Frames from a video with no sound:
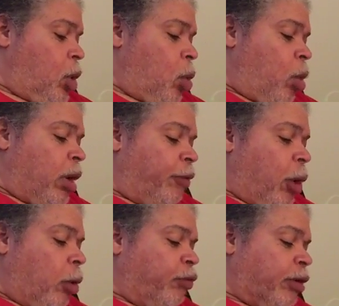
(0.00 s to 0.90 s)
One of
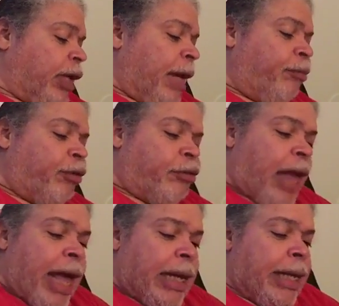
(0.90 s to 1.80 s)
those attempts is
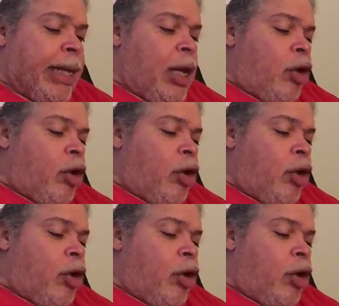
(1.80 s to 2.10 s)
likely